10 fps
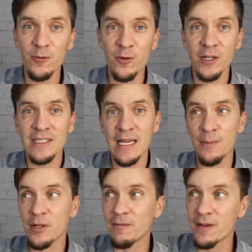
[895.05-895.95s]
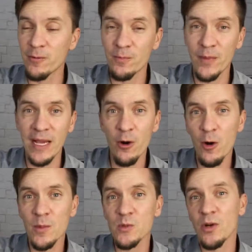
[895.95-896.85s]
For example, if my
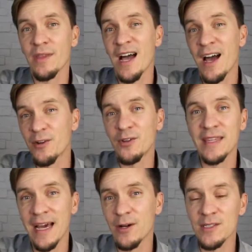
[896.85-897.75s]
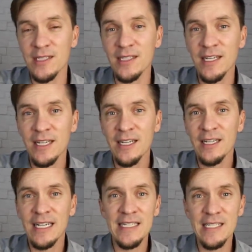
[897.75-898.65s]
home is worth 100,000,
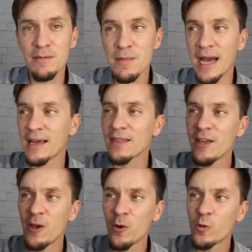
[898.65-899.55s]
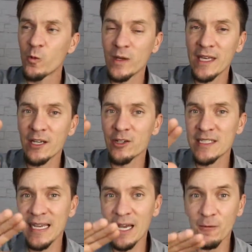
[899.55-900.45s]
easy math, we could
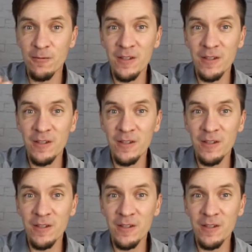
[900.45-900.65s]
take out